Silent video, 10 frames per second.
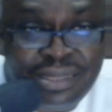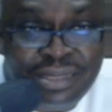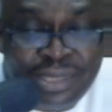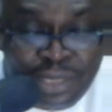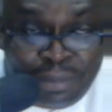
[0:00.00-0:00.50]

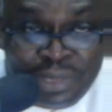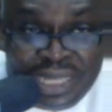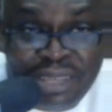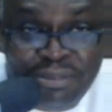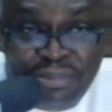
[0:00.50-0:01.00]

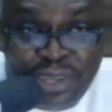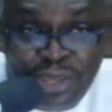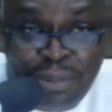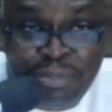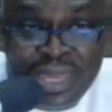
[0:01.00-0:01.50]
something
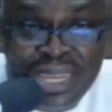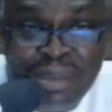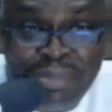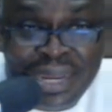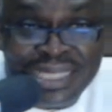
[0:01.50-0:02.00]
inferior being a
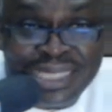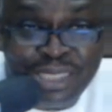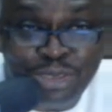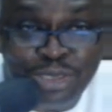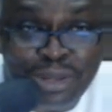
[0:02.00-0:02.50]
blessing
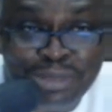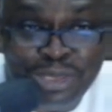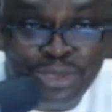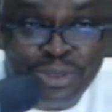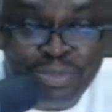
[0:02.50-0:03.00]
to something
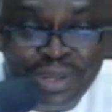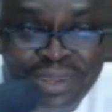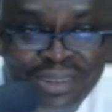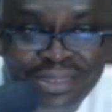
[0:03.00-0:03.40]
superior?